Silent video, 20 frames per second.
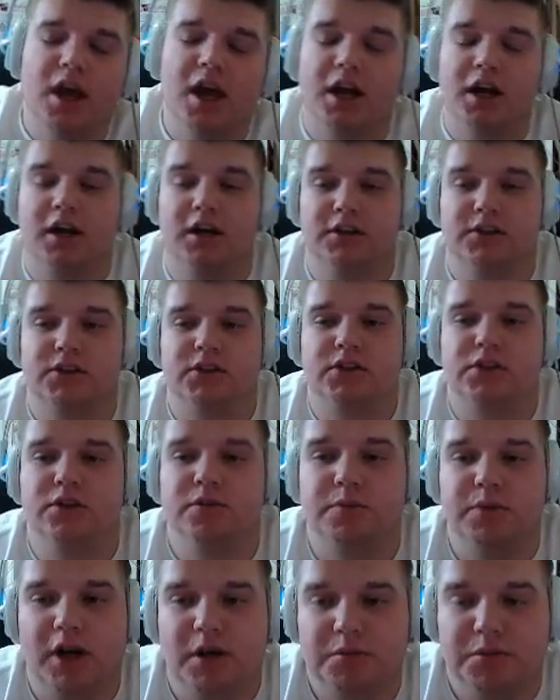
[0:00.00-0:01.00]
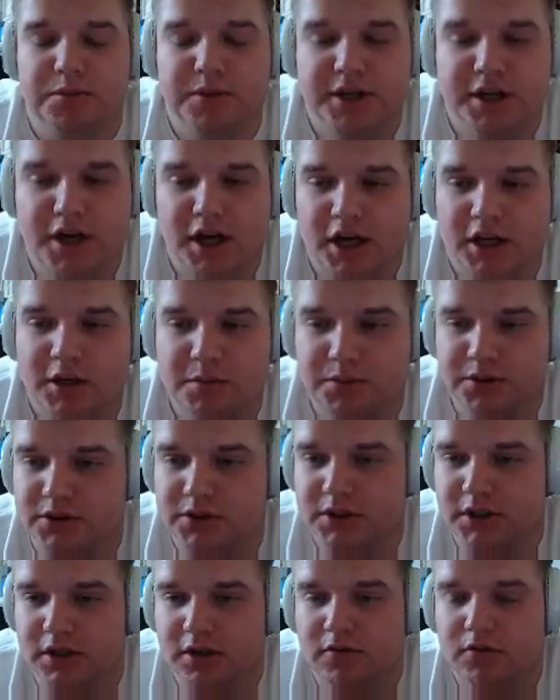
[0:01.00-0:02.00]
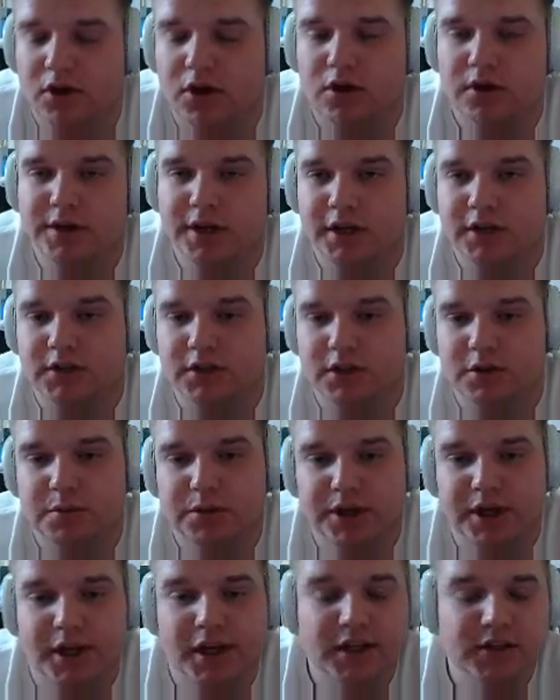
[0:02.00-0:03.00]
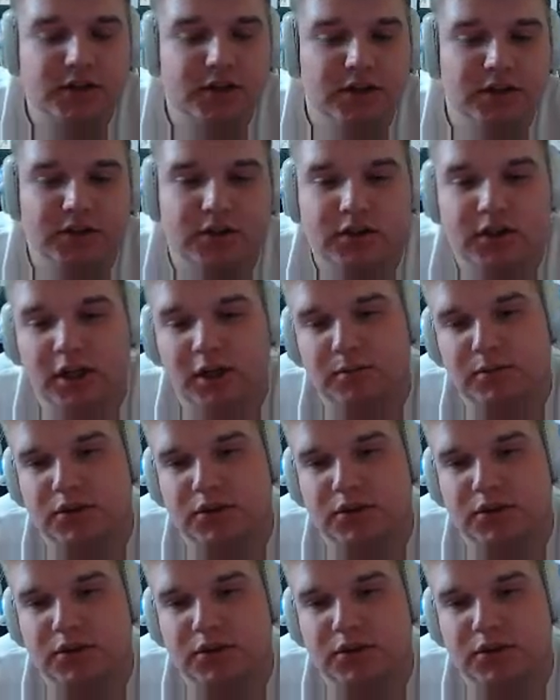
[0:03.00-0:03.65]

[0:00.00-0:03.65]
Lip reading: constitute probably 90% of all decks that you play against in this game.